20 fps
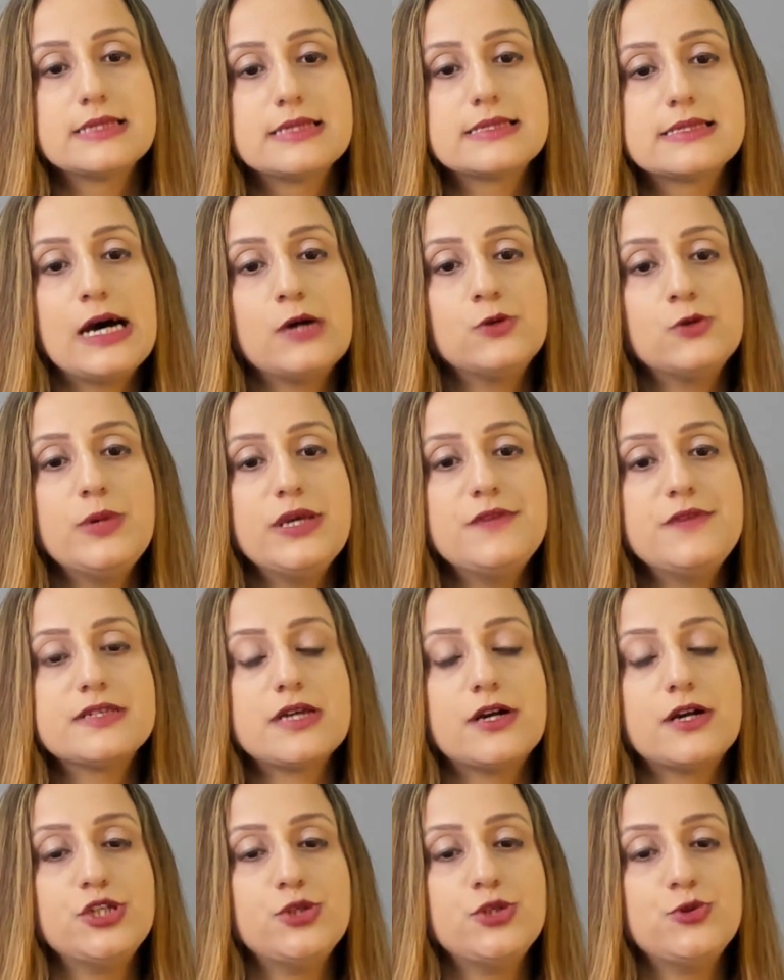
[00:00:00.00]
Sound waves
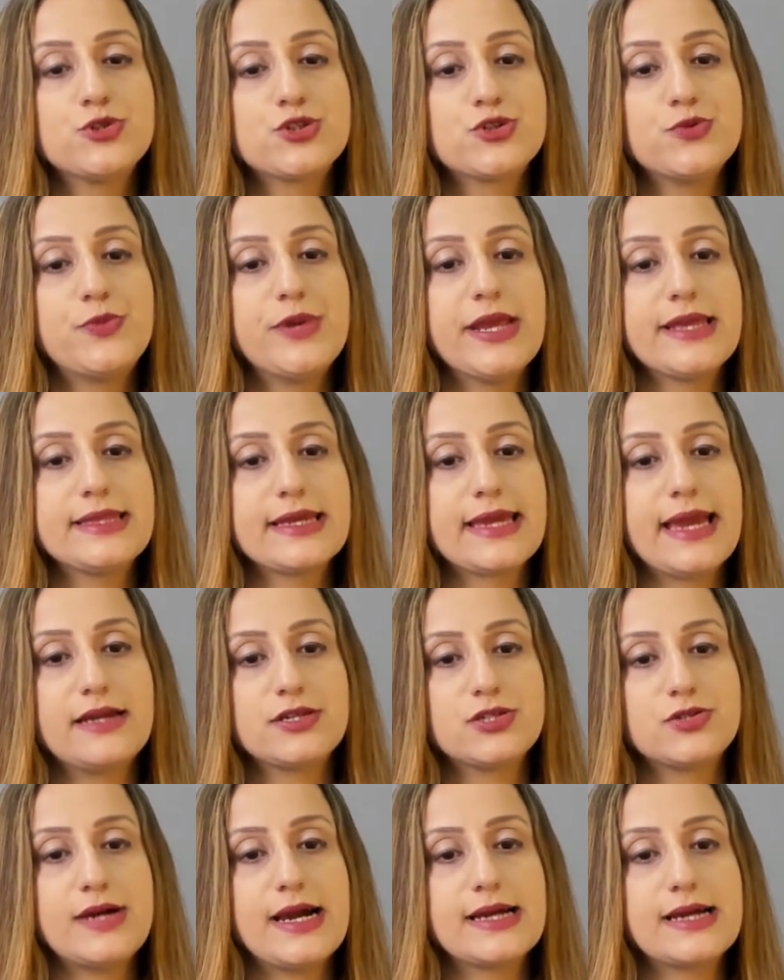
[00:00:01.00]
are used to break the
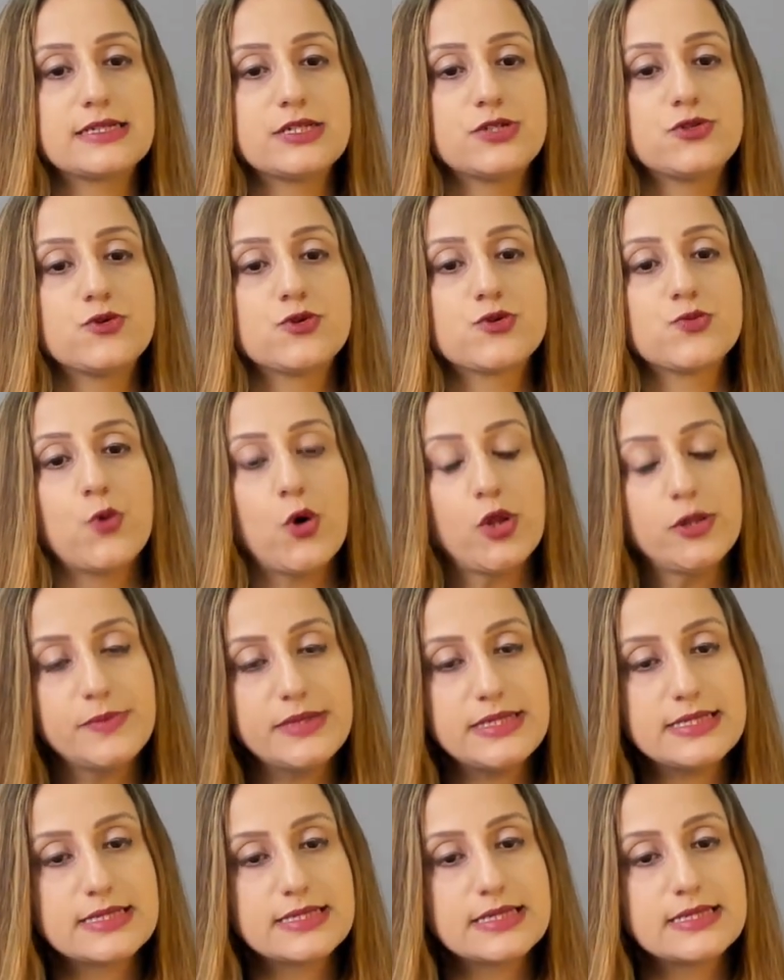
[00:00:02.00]
cataract into small
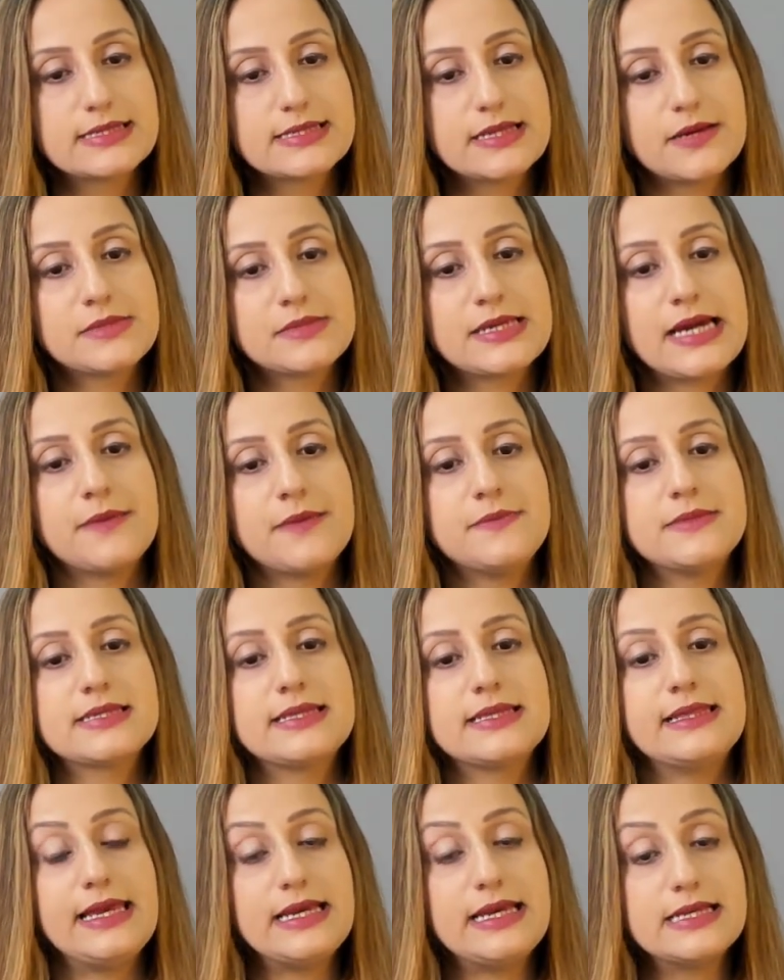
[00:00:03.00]
pieces.
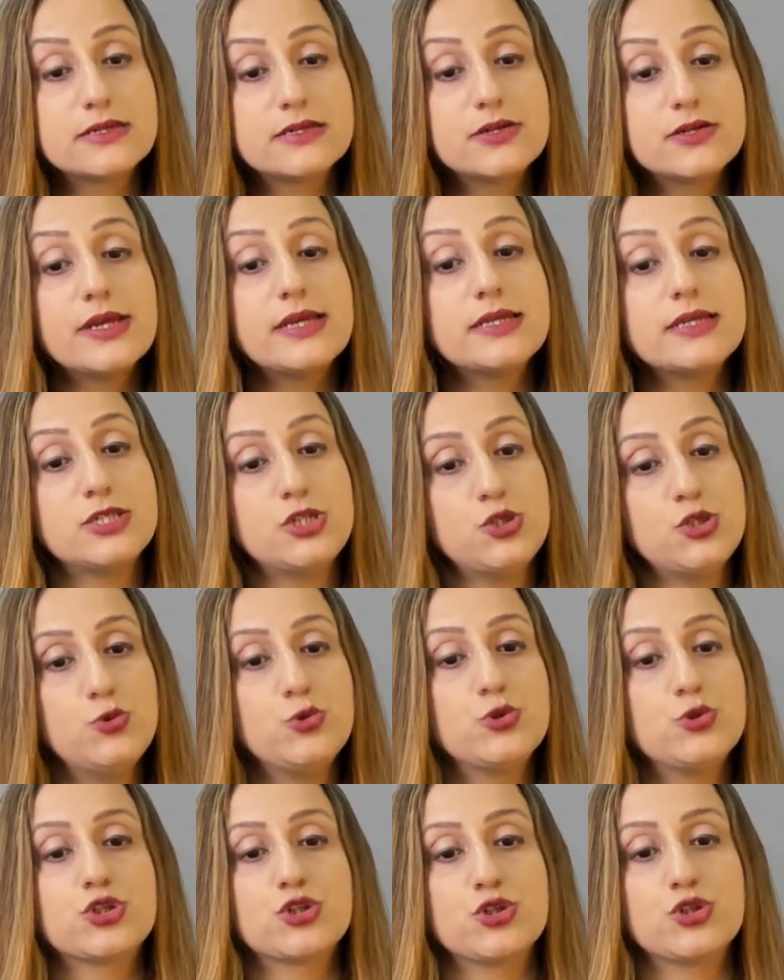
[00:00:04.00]
Sometimes laser is
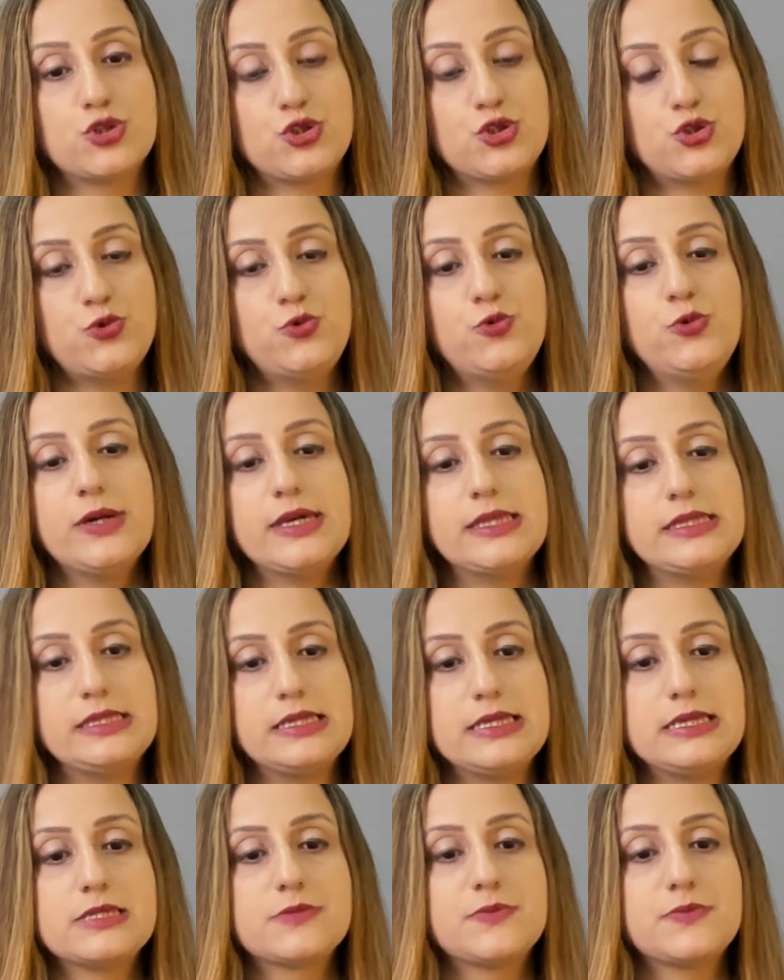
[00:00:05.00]
used too in
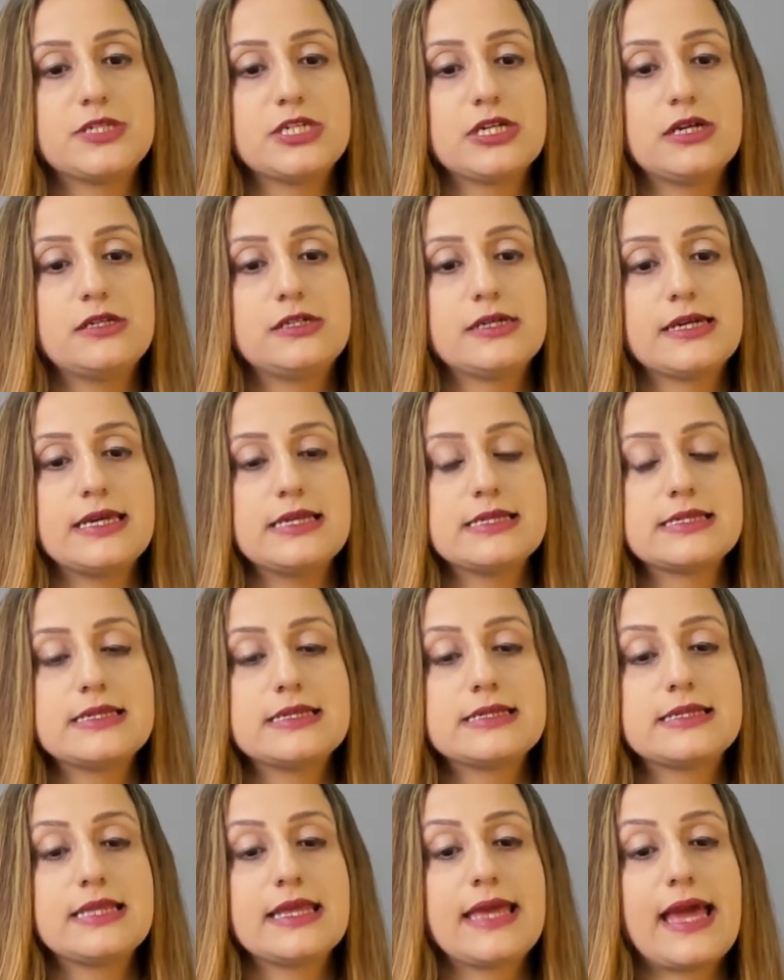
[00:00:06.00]
these particular
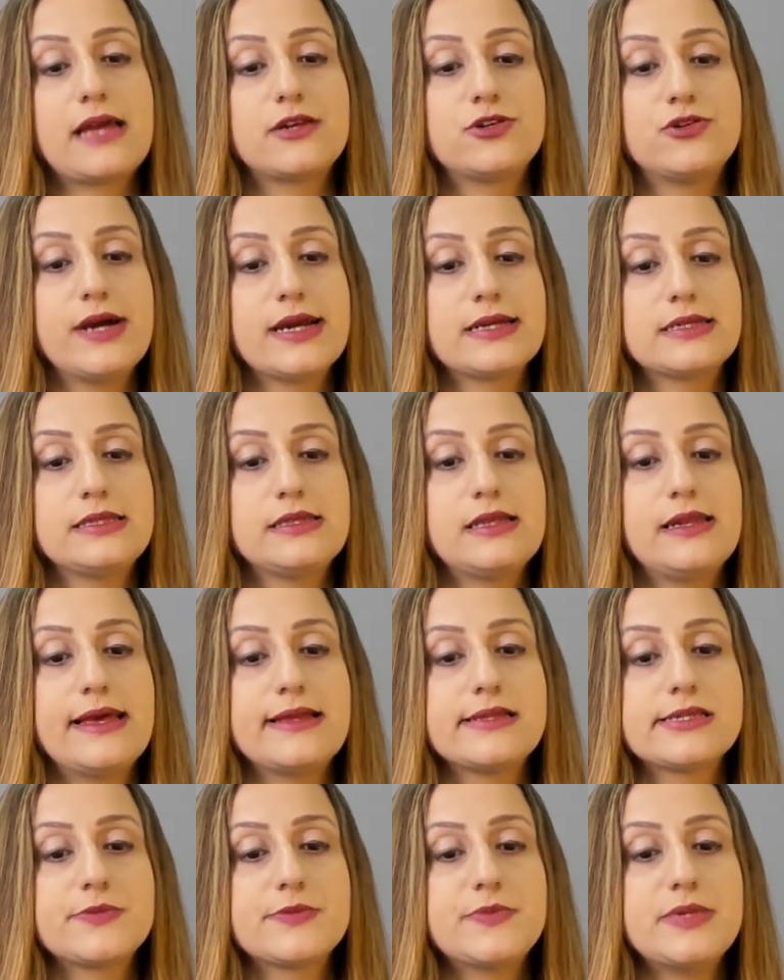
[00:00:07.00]
cases. The cataract and the
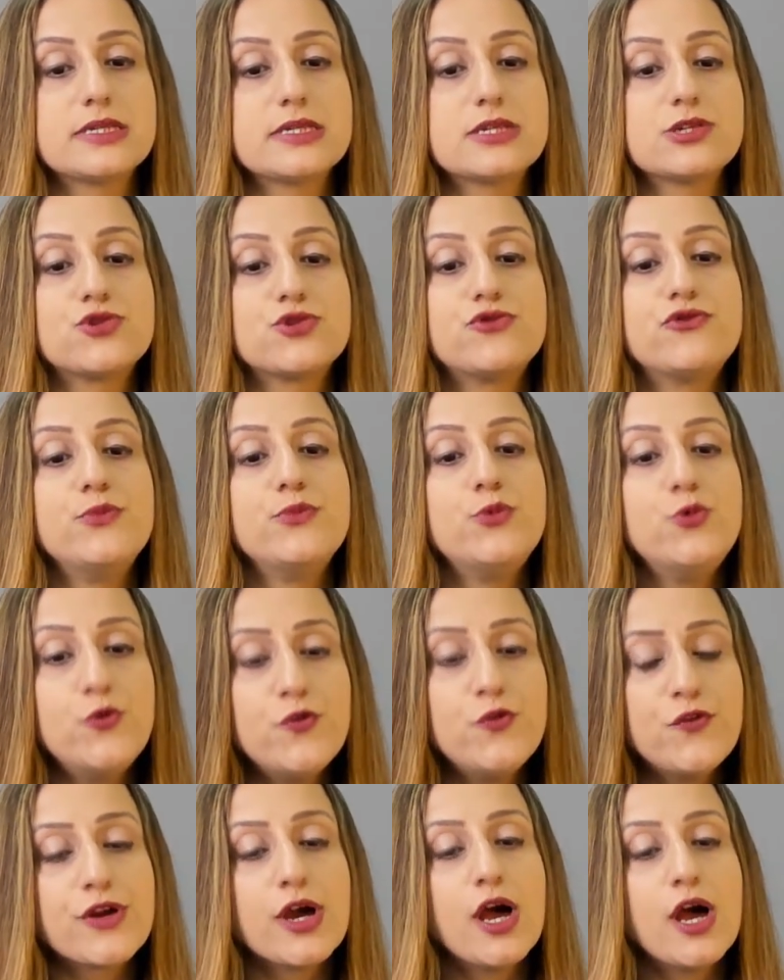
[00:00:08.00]
lens pieces are
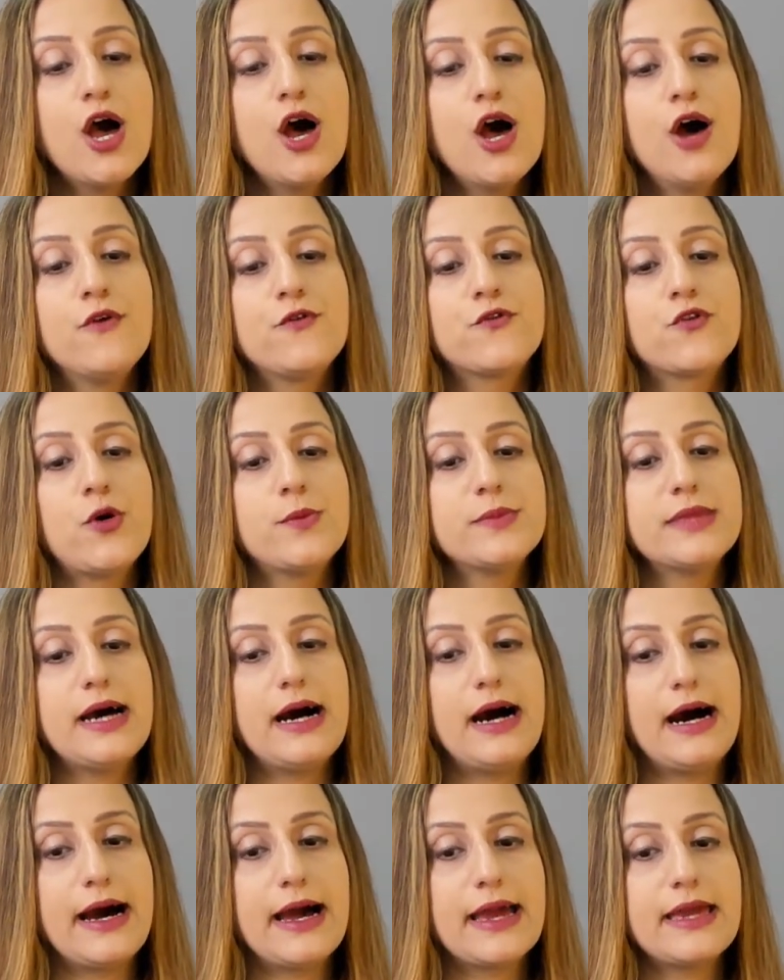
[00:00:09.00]
removed from the
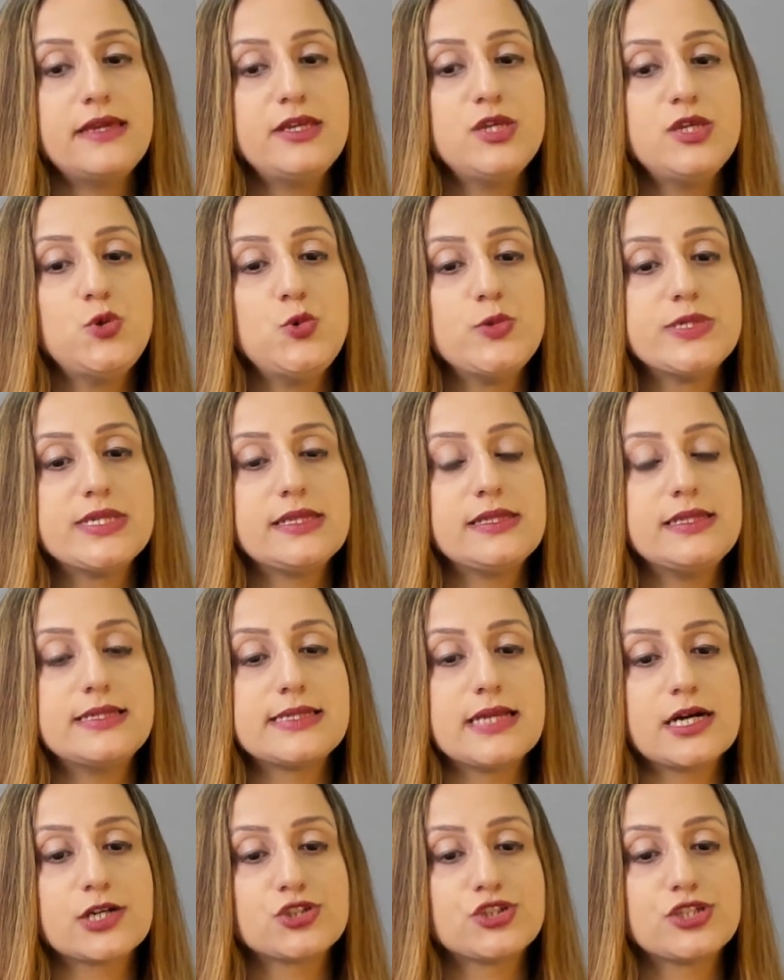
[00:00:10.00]
eye using the
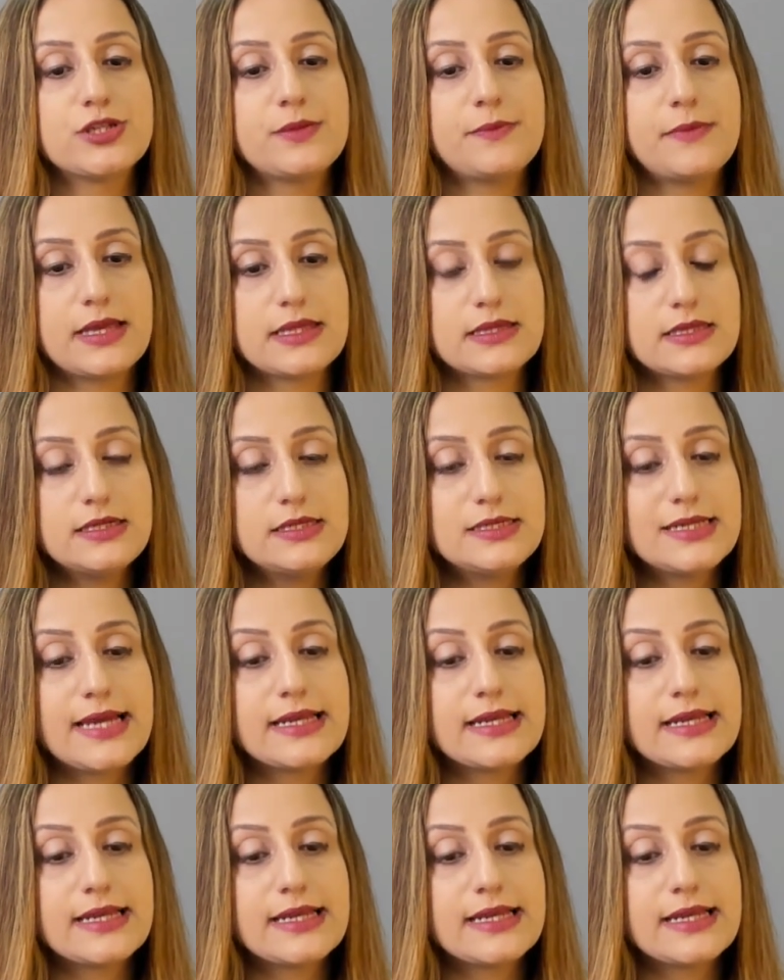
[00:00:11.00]
suction method.